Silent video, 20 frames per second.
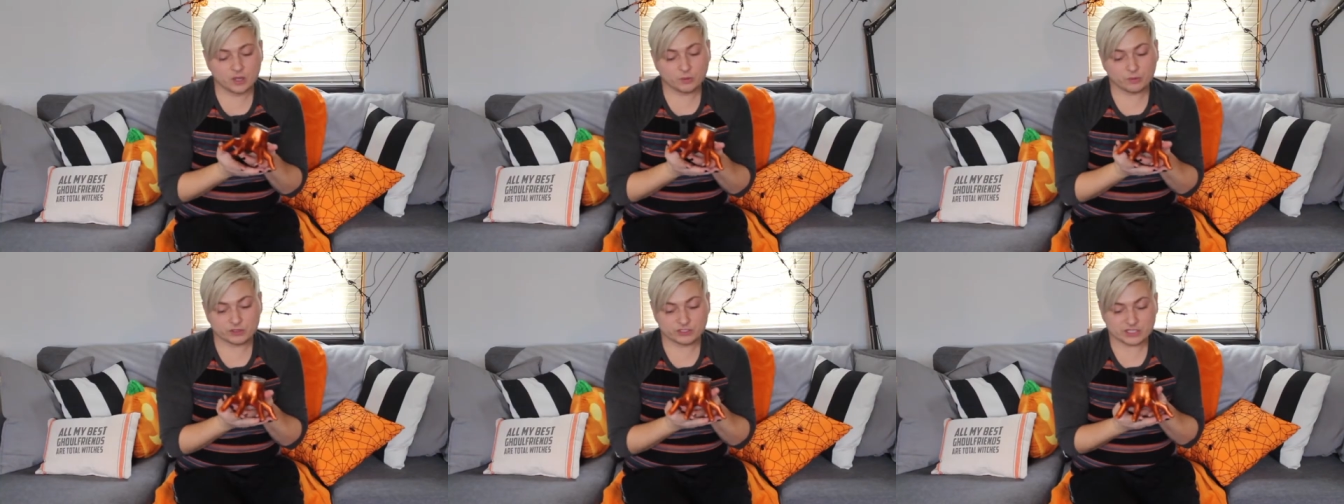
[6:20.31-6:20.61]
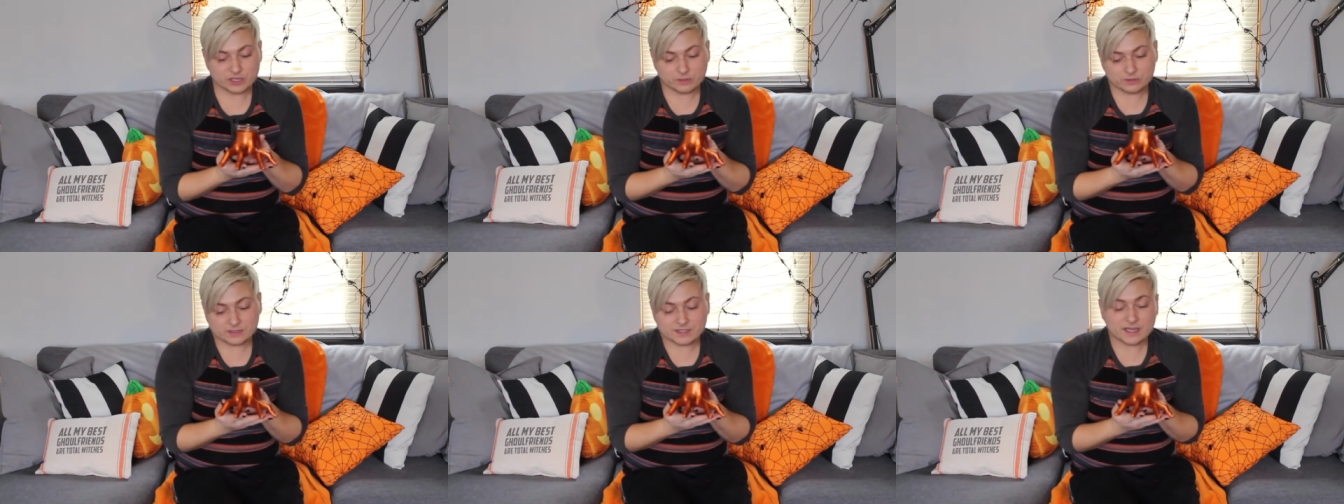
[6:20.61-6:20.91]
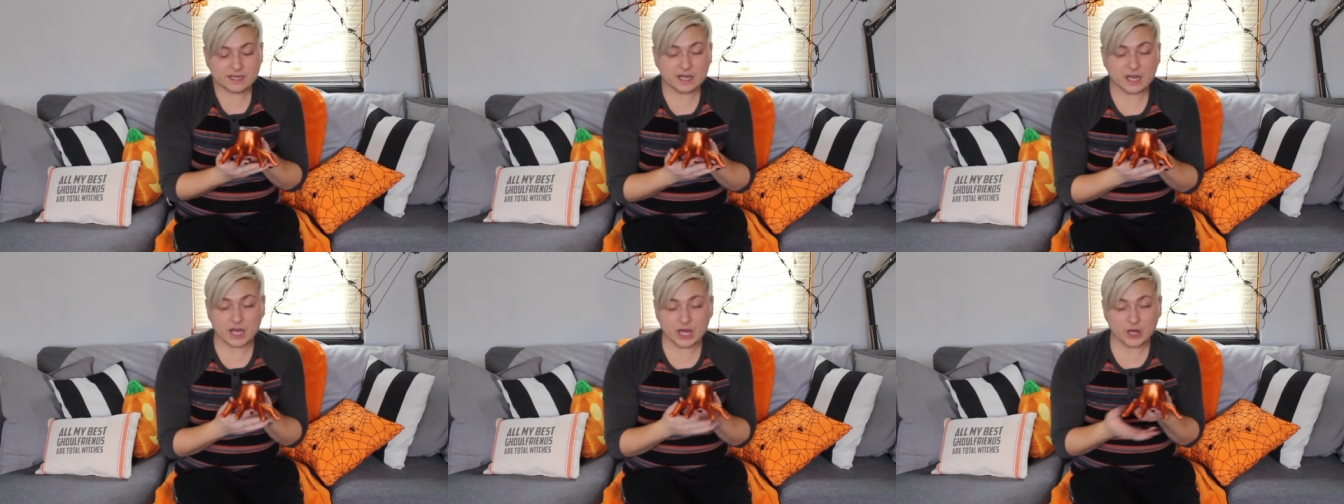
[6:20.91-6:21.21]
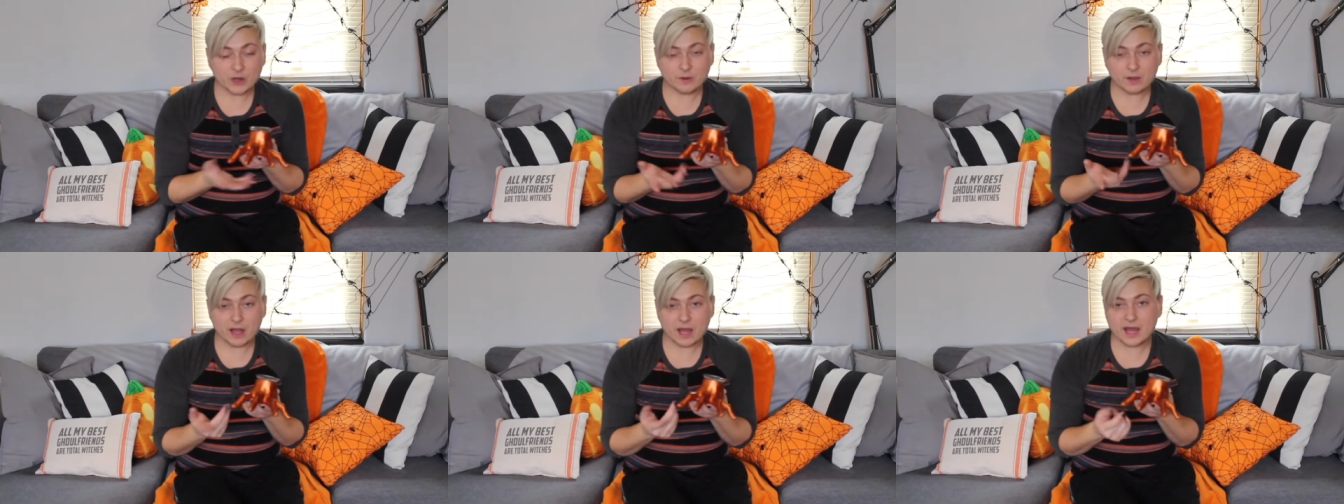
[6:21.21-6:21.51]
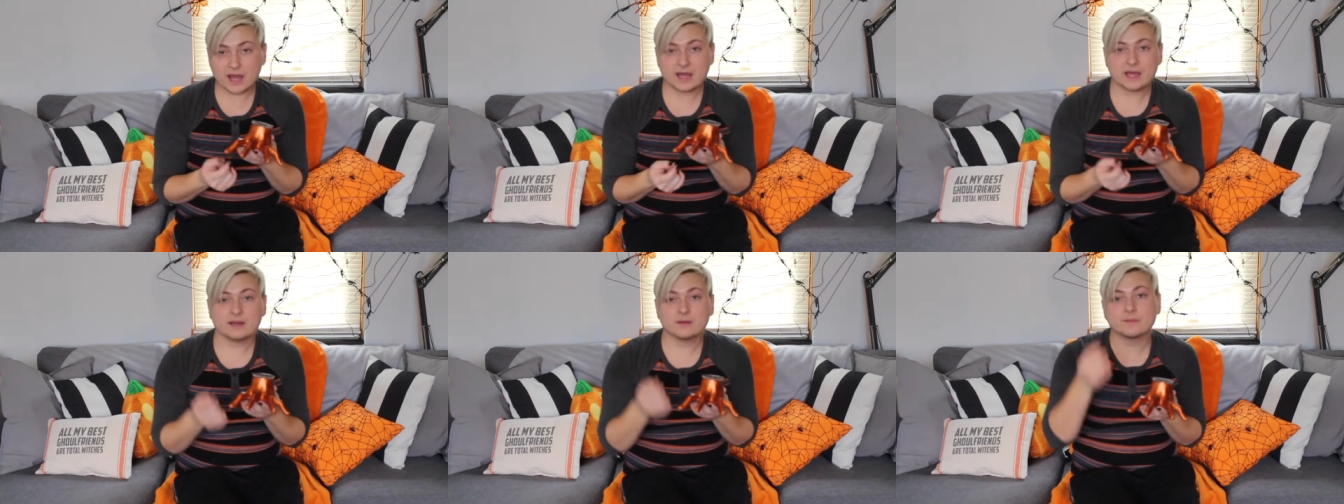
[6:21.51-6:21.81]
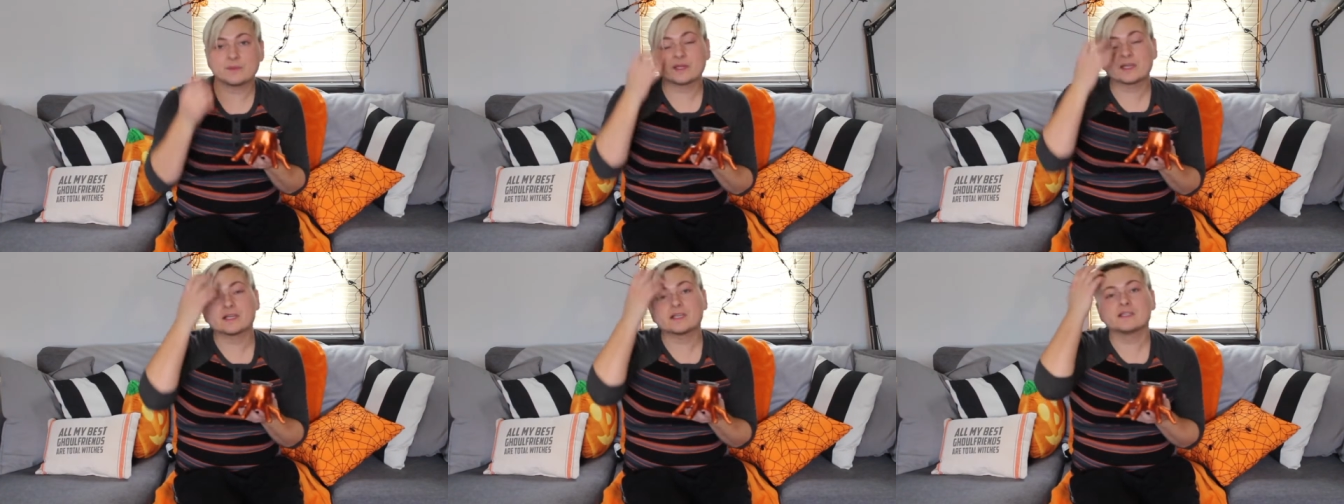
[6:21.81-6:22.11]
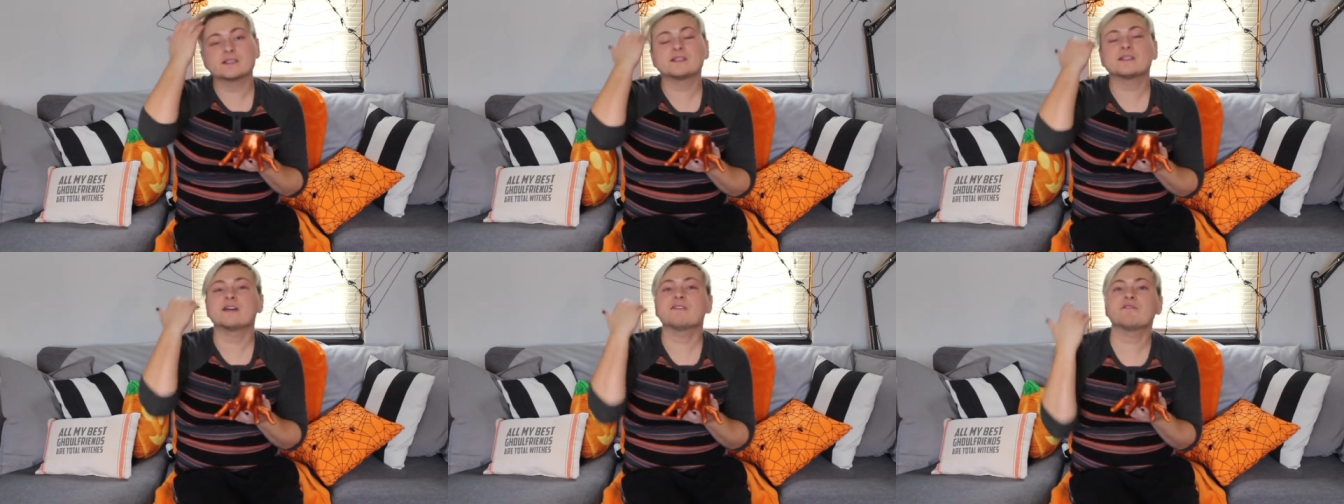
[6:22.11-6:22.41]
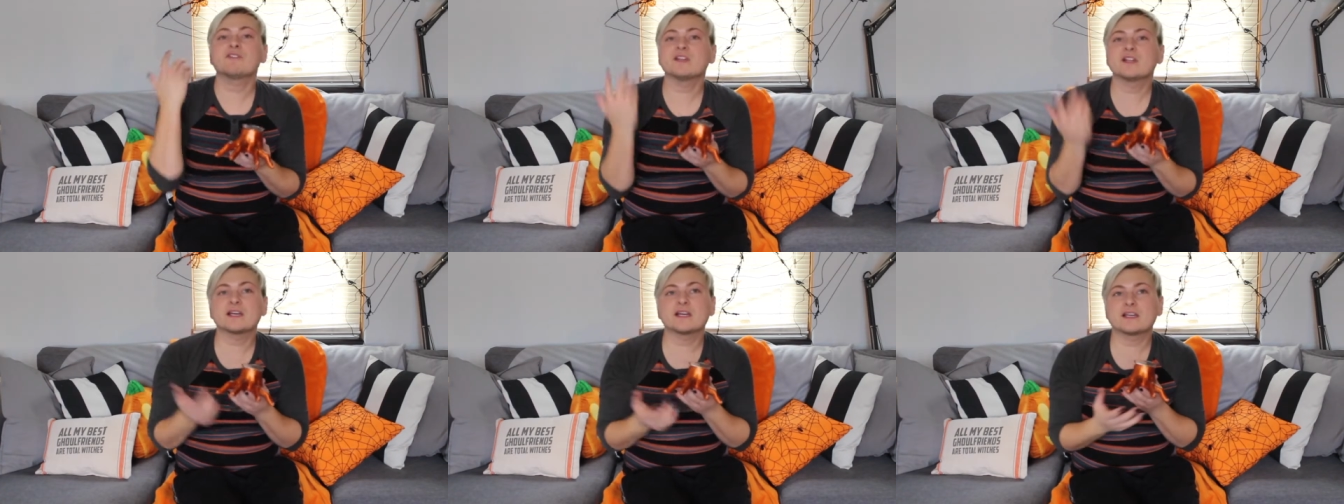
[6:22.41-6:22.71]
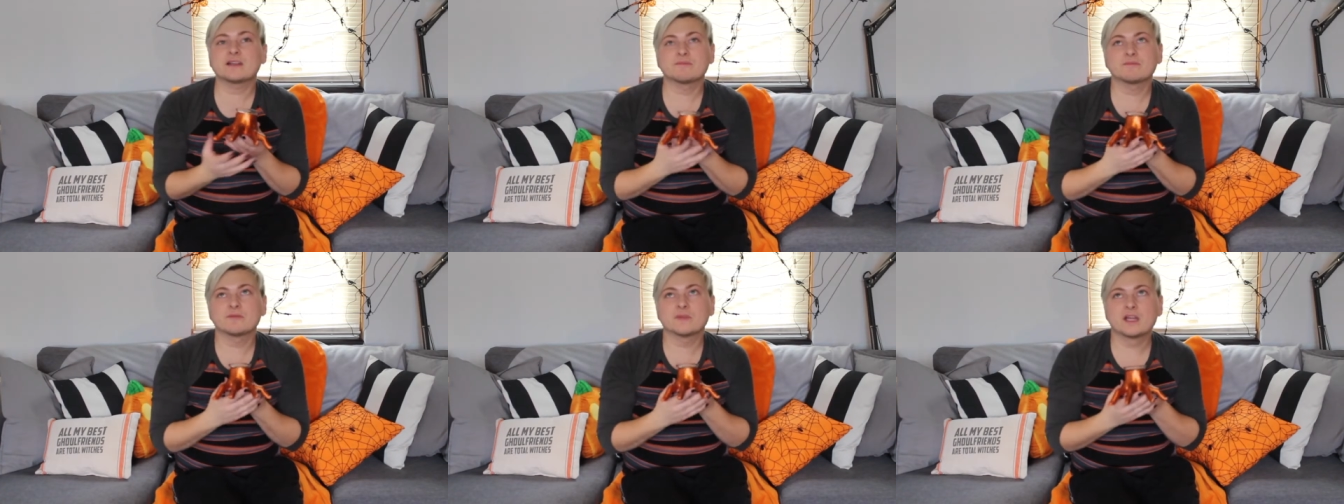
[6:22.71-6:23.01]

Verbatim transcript: which I was like, okay, because I feel like